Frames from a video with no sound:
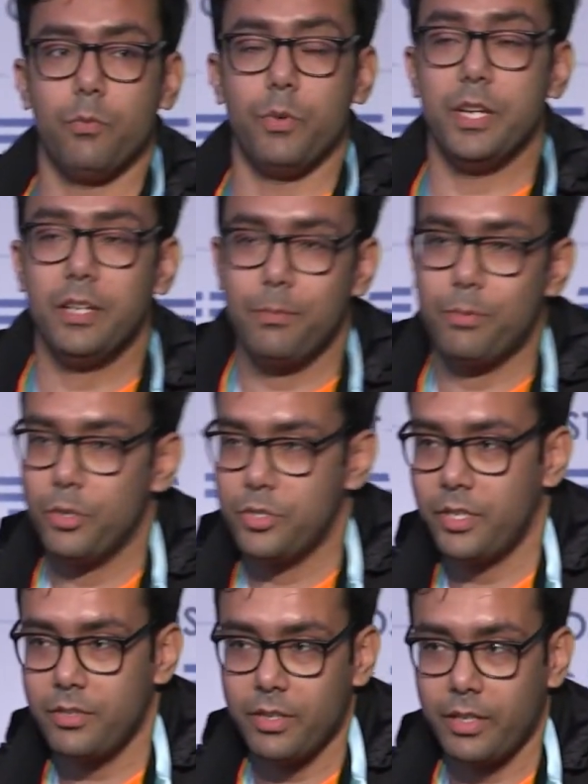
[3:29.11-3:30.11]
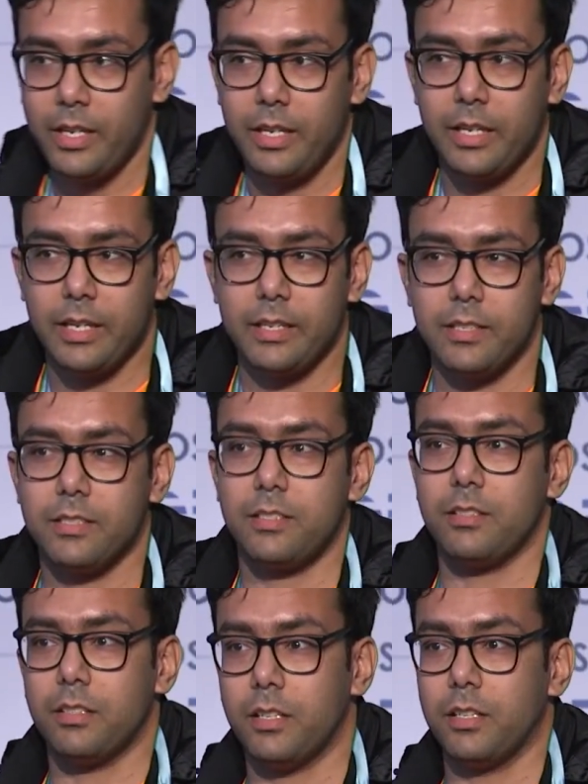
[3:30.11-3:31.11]
uh, we are approaching trucking
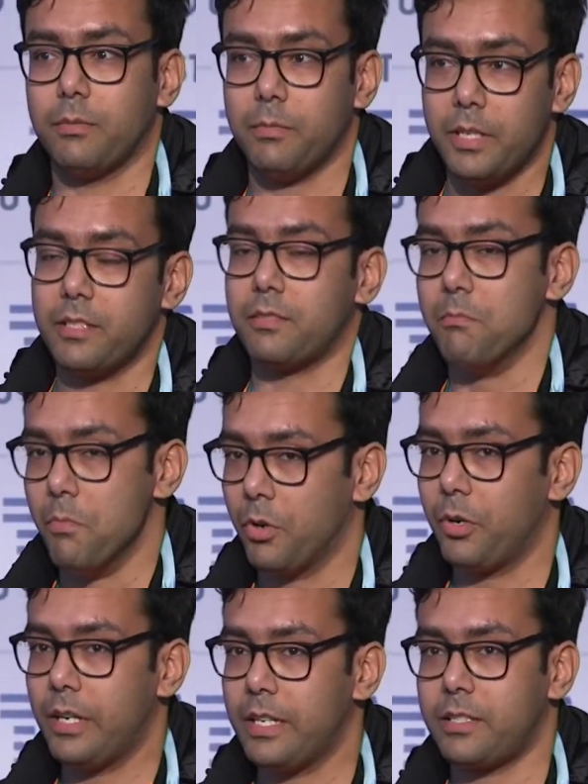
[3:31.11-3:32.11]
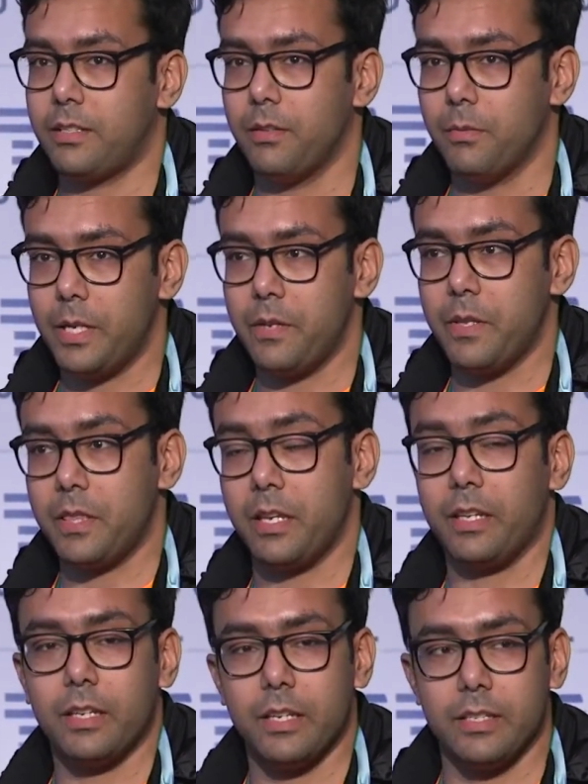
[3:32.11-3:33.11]
is uh, is more or less the way we
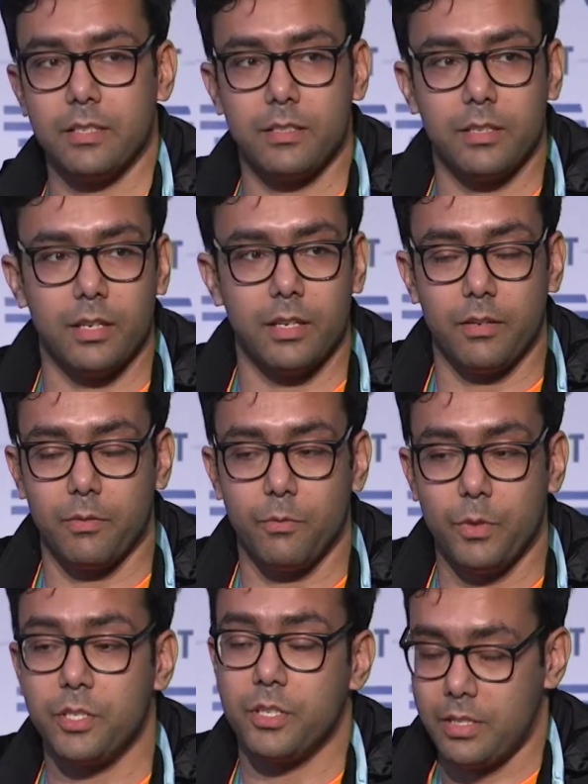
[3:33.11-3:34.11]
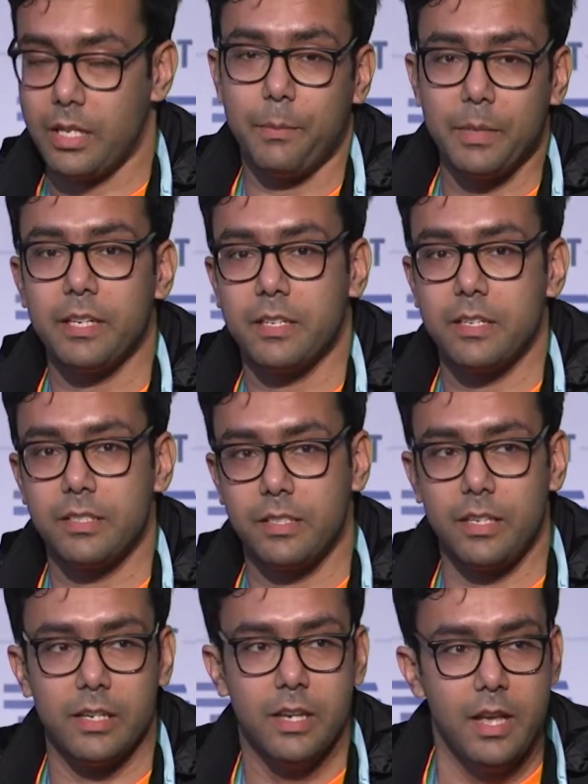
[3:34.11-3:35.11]
think is, uh, which is, I mean, it is
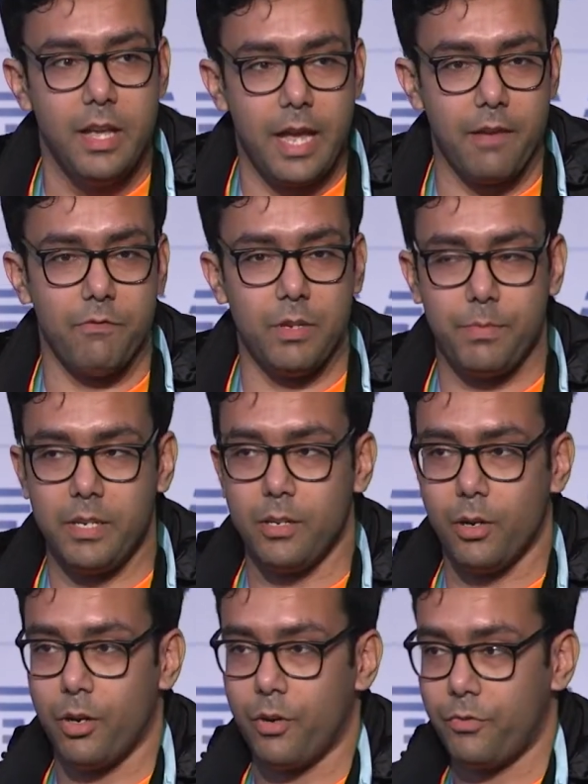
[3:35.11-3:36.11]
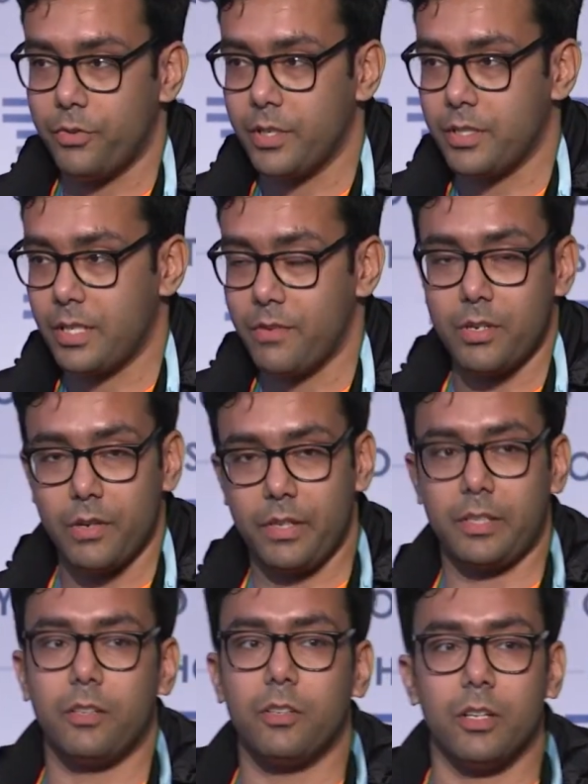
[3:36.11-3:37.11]
the MVP of uh,
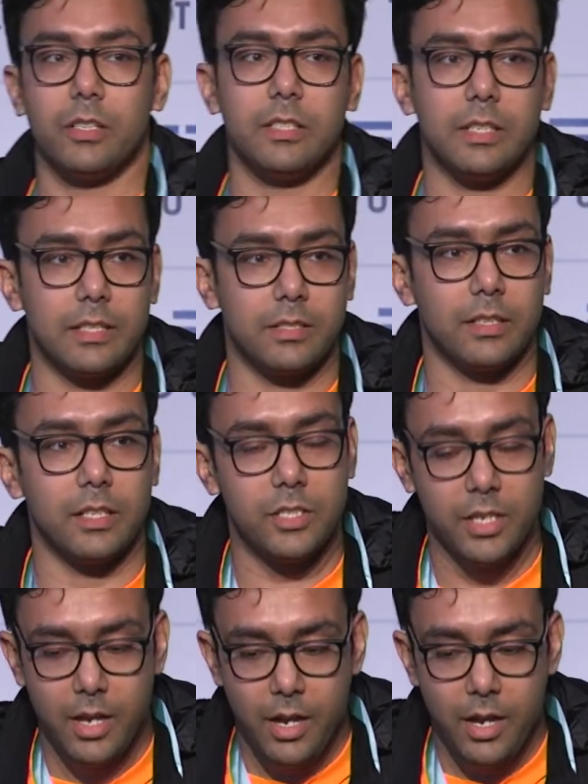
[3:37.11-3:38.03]
self-driving technology as such.